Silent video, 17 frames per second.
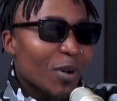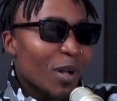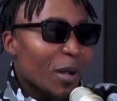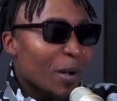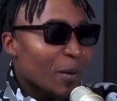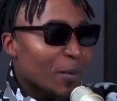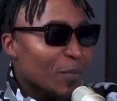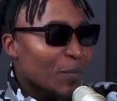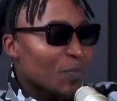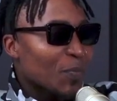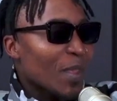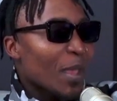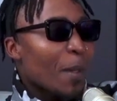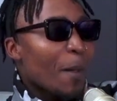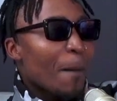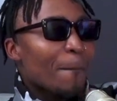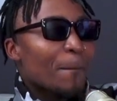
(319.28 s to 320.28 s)
You know,
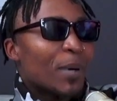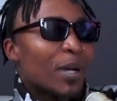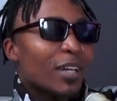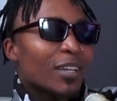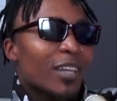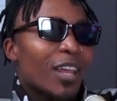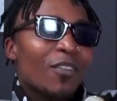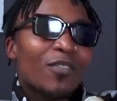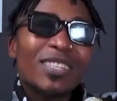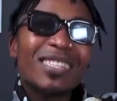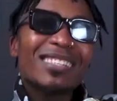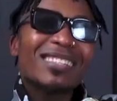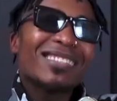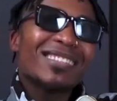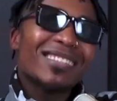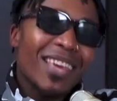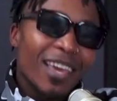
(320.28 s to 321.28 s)
but
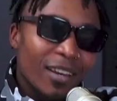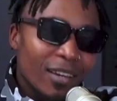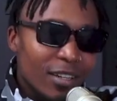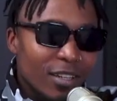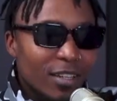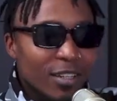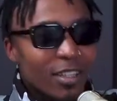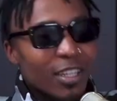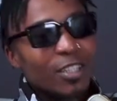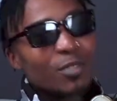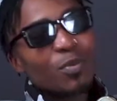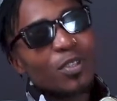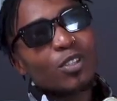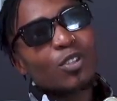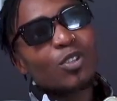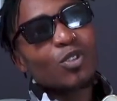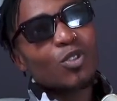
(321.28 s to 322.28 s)
ever since then,
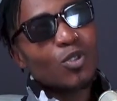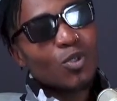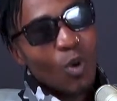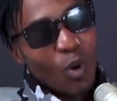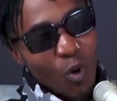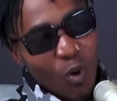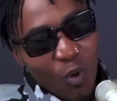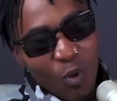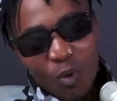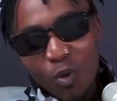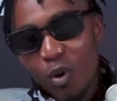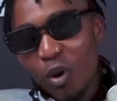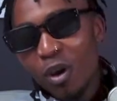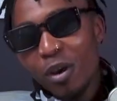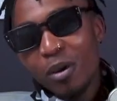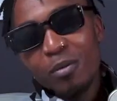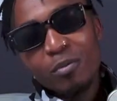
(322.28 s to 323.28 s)
there's been
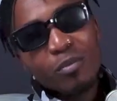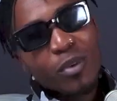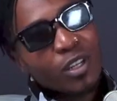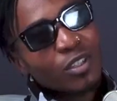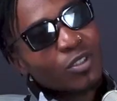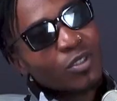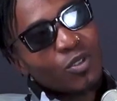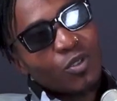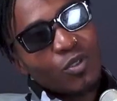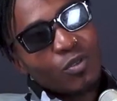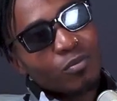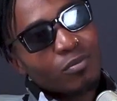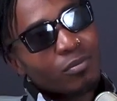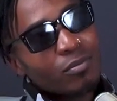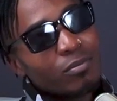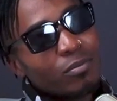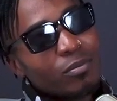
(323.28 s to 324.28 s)
so
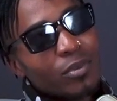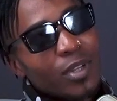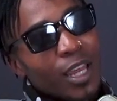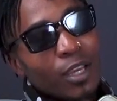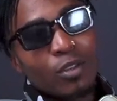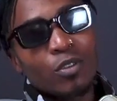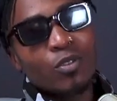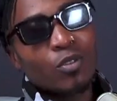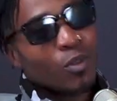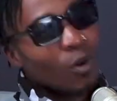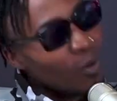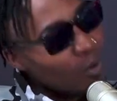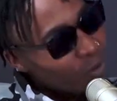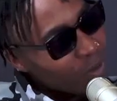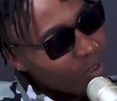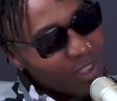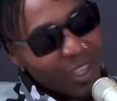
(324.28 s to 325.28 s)
much like
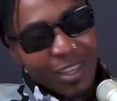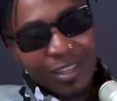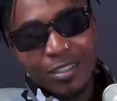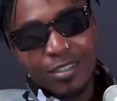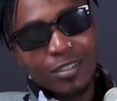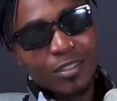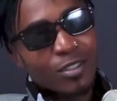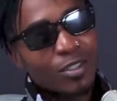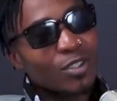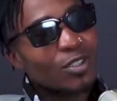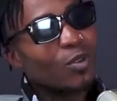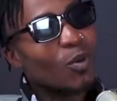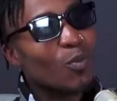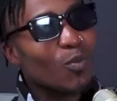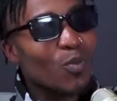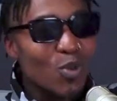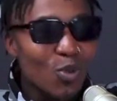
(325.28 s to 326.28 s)
growth in
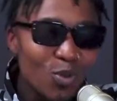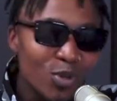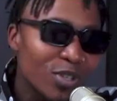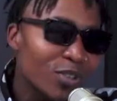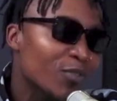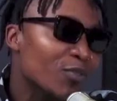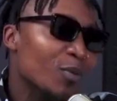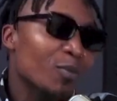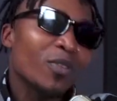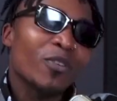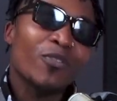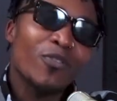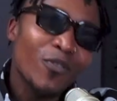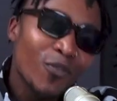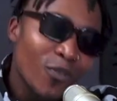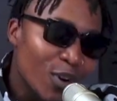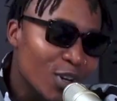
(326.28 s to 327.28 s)
your music
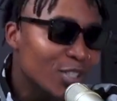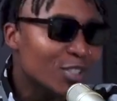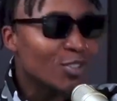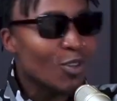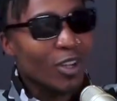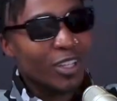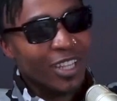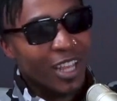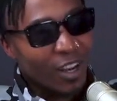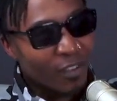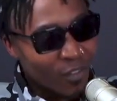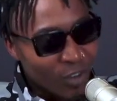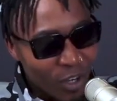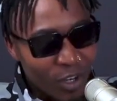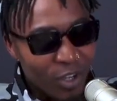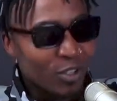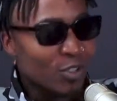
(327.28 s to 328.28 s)
from the first song
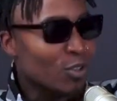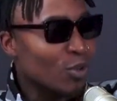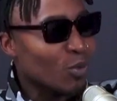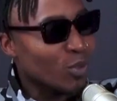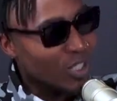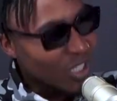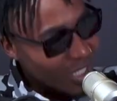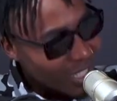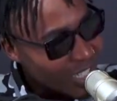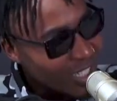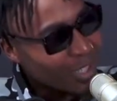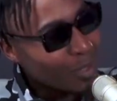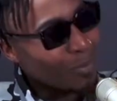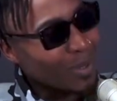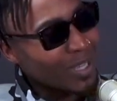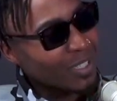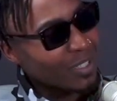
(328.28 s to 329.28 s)
that I've heard, you know, which
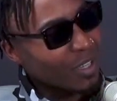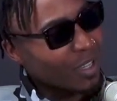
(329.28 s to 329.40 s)
is Hit